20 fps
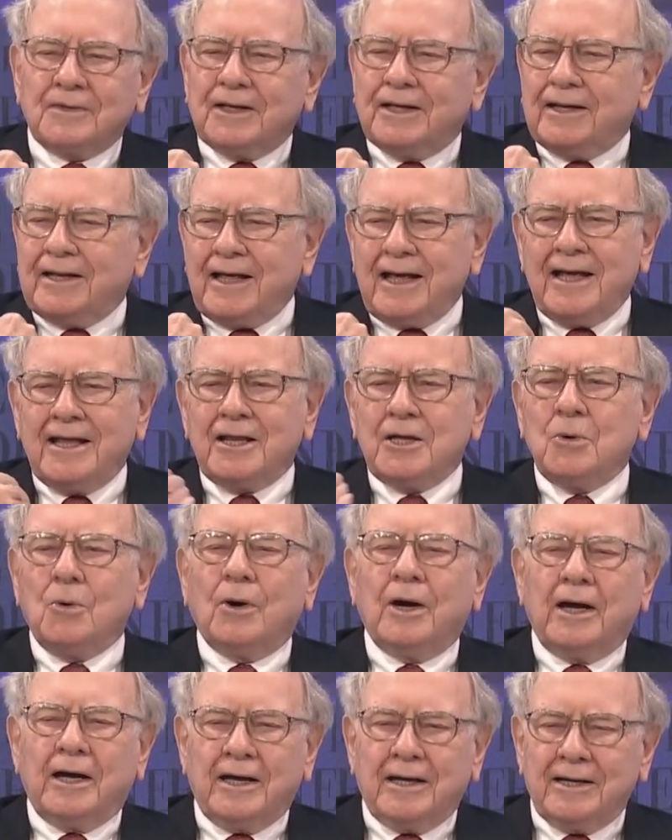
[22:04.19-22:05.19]
in any
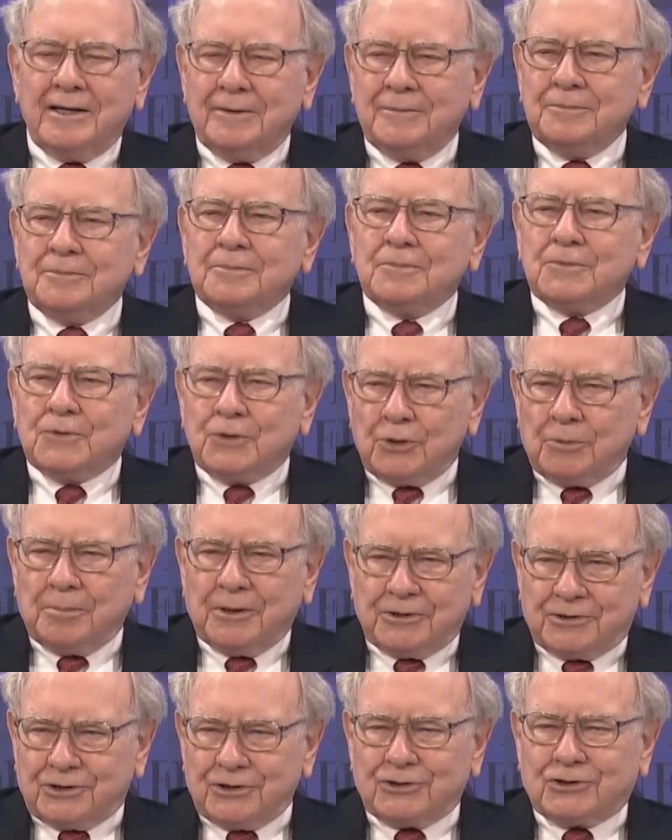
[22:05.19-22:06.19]
way your
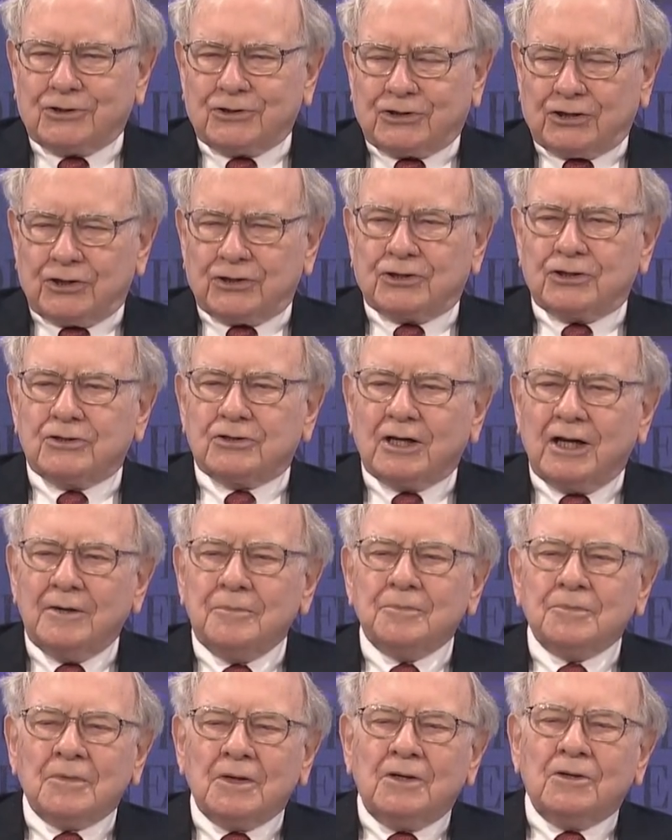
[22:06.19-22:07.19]
business decisions. Uh,
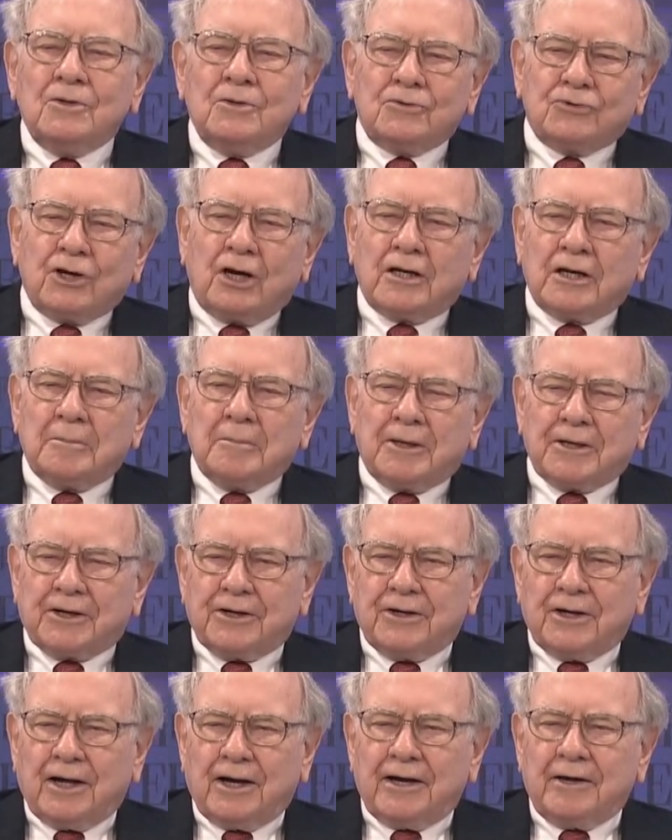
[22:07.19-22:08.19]
Charlie Munger
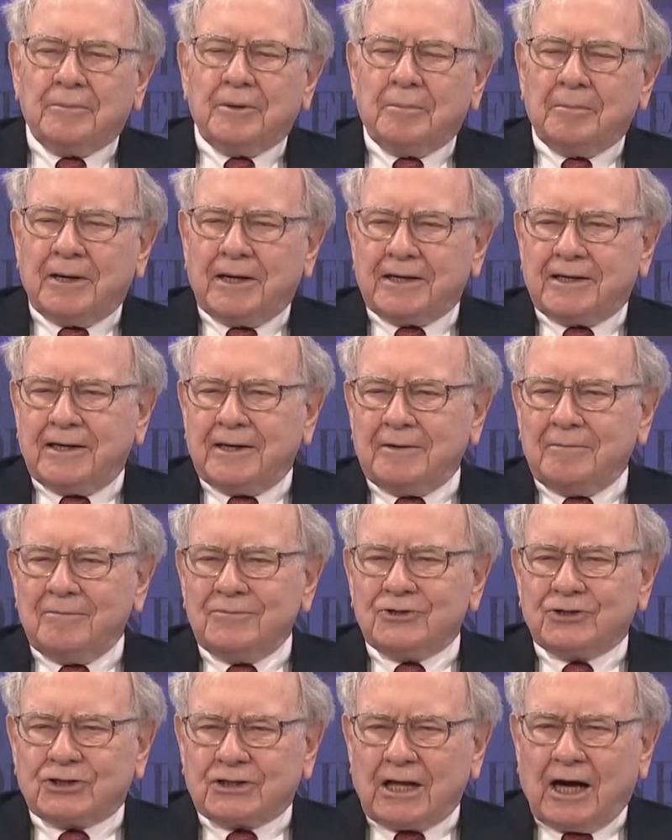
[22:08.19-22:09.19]
and I have been making
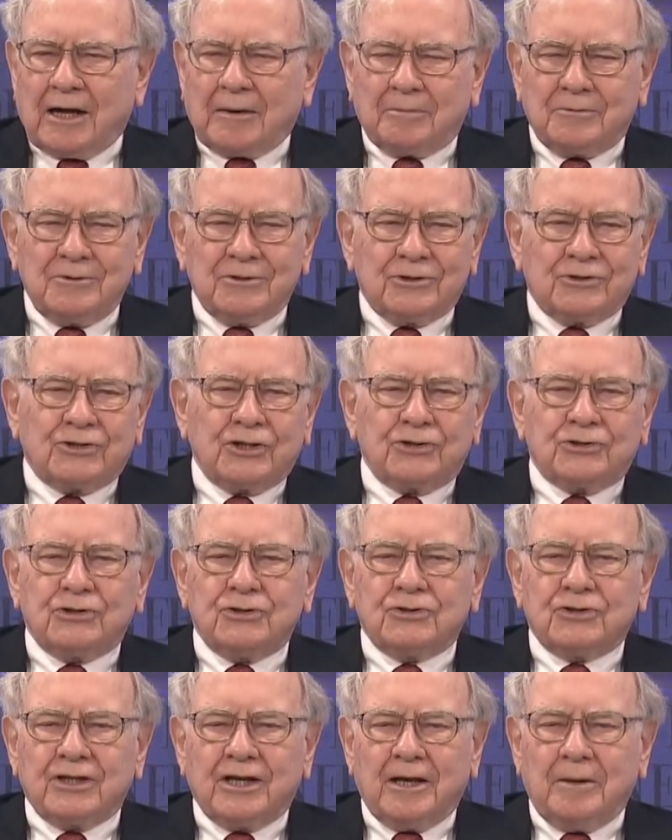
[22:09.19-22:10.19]
stock
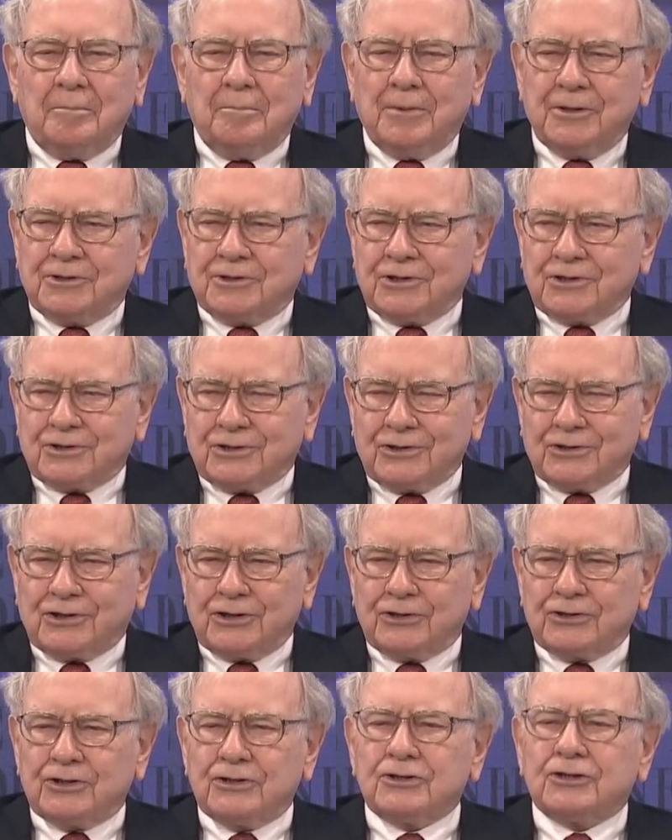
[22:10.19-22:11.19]
decisions and business
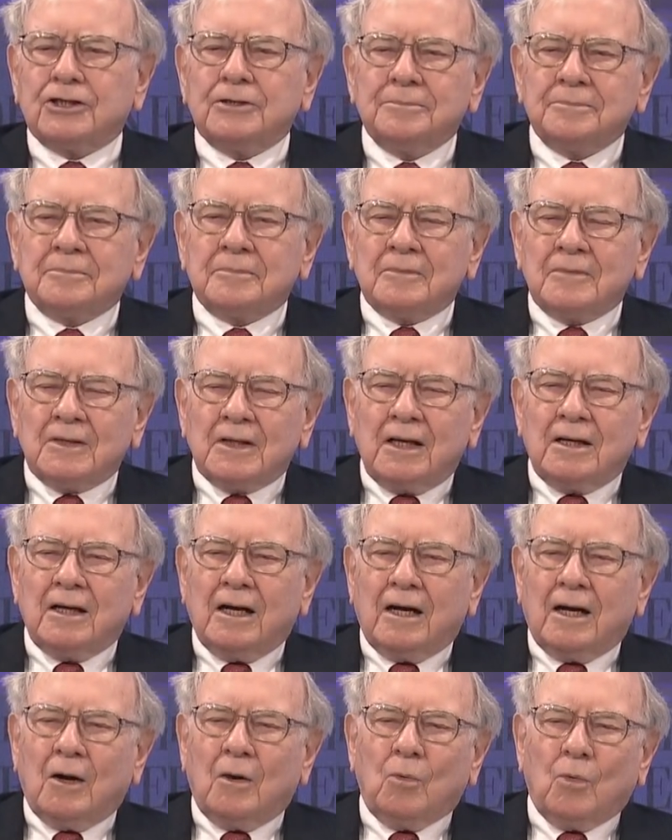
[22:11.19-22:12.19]
decisions
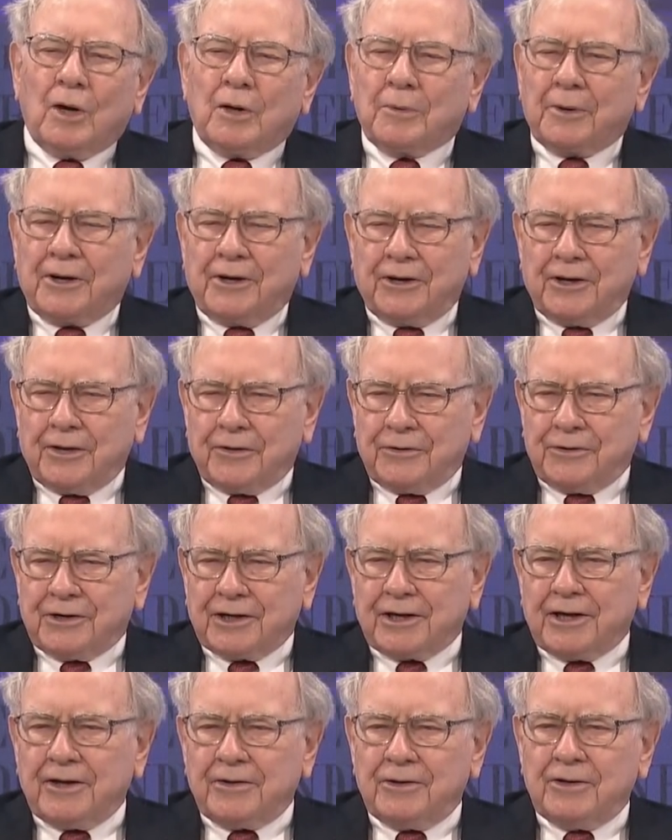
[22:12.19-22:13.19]
uh, one way or another
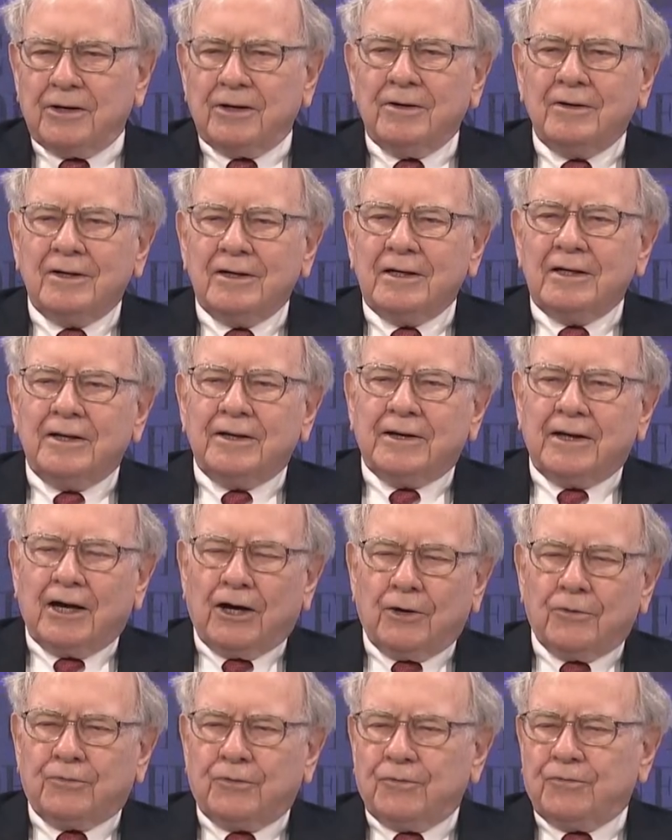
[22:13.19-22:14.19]
together
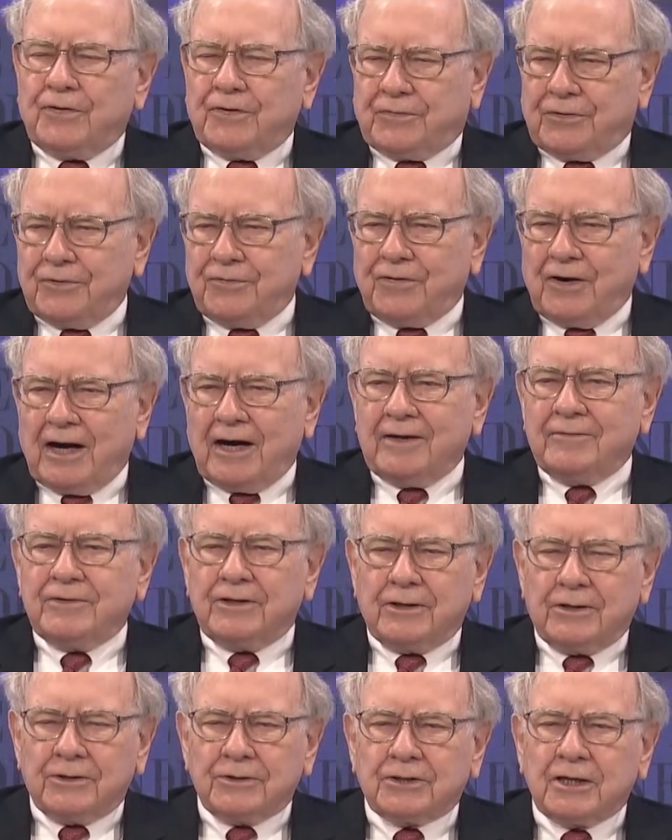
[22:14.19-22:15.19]
now for fifty-five
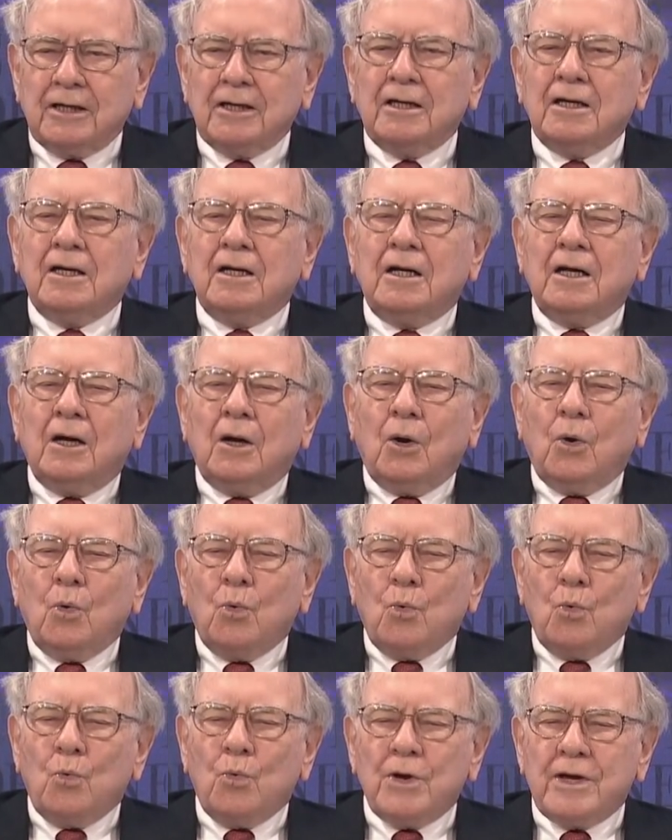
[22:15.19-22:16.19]
years.
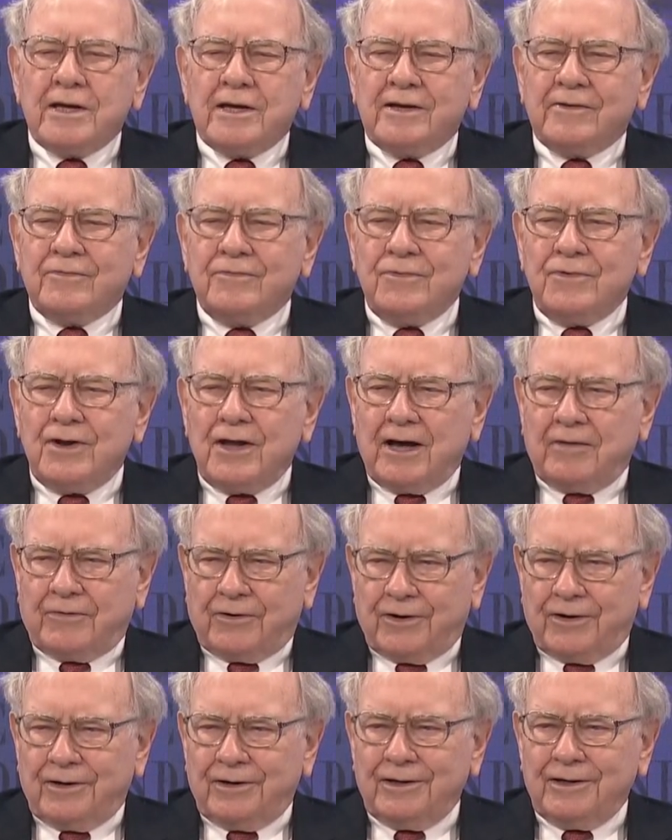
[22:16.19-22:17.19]
We have
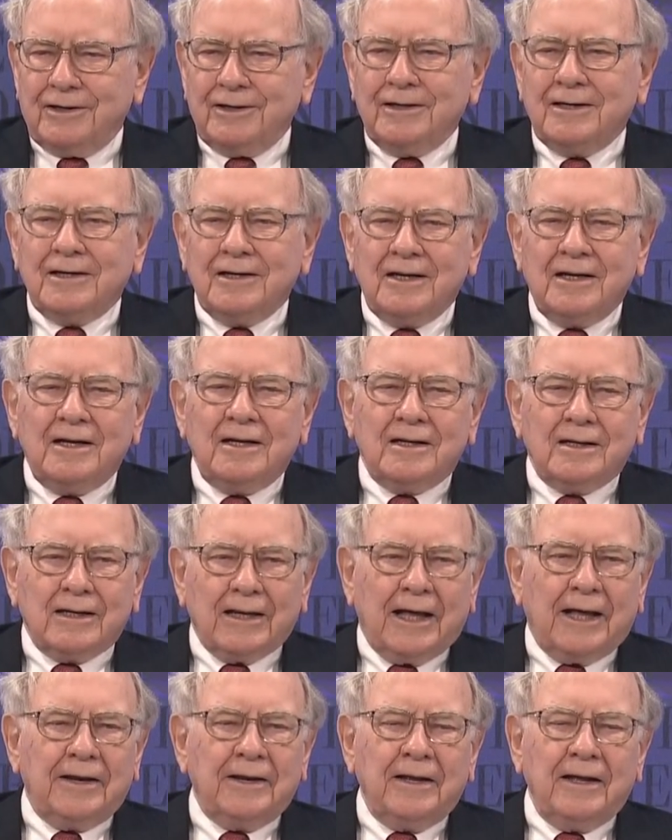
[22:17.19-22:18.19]
never
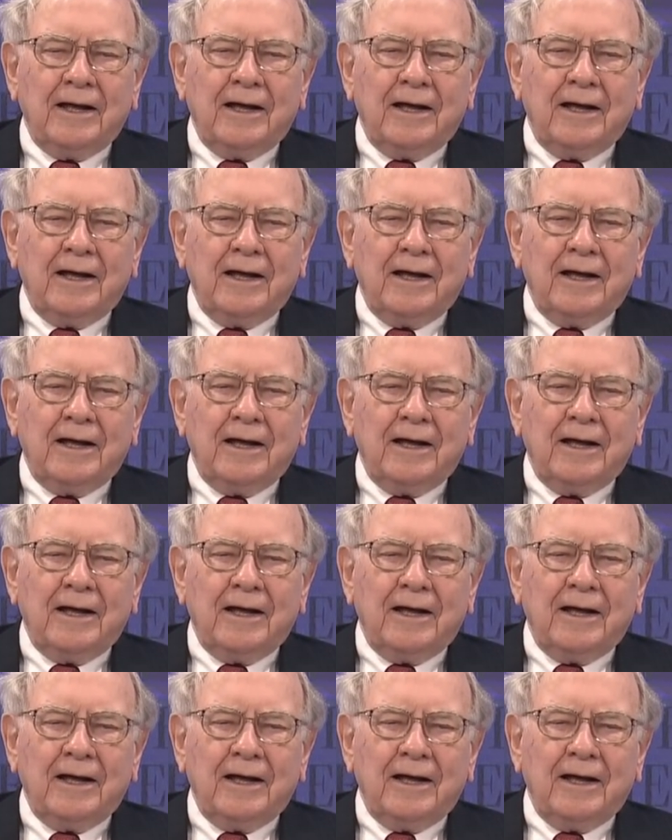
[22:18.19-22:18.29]
let,